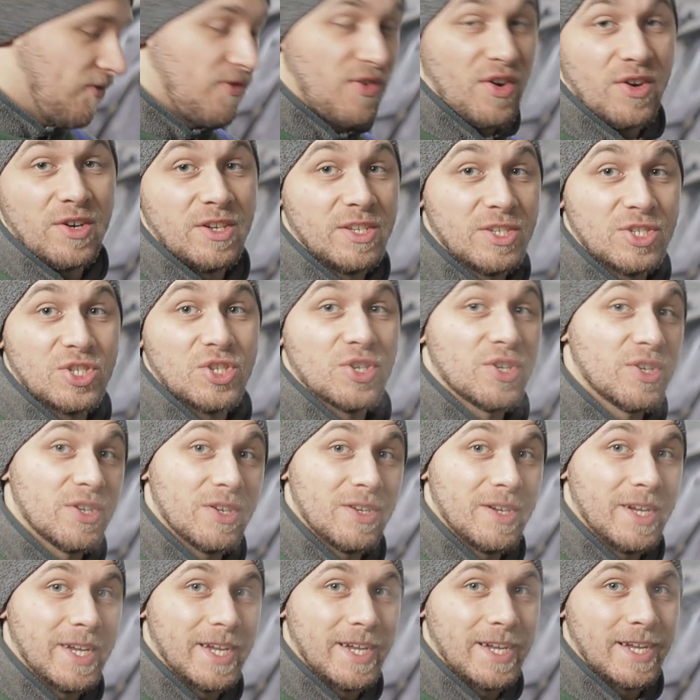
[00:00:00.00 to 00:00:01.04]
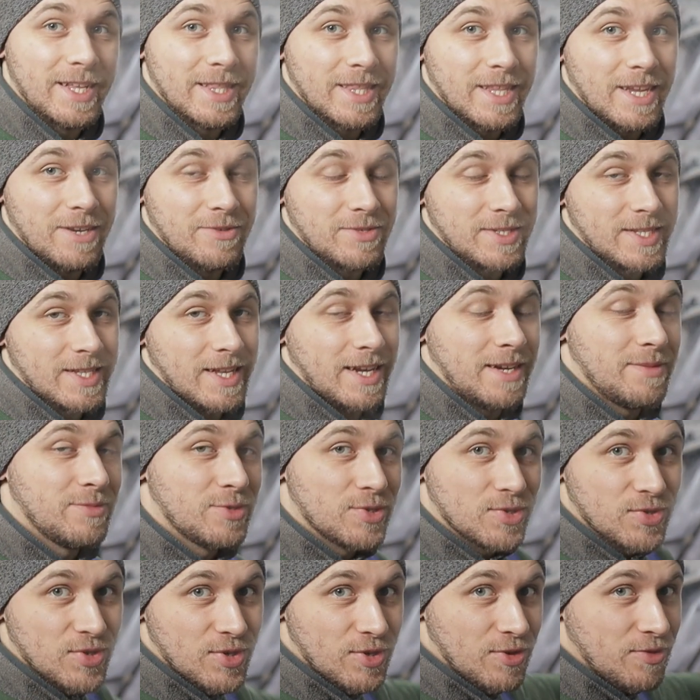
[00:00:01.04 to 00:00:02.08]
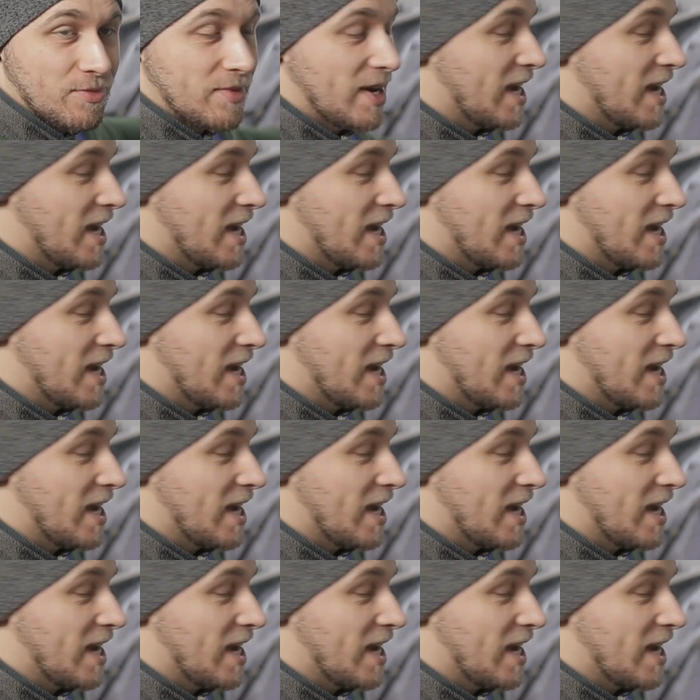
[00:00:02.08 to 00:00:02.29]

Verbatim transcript: furniture, and now it's time to go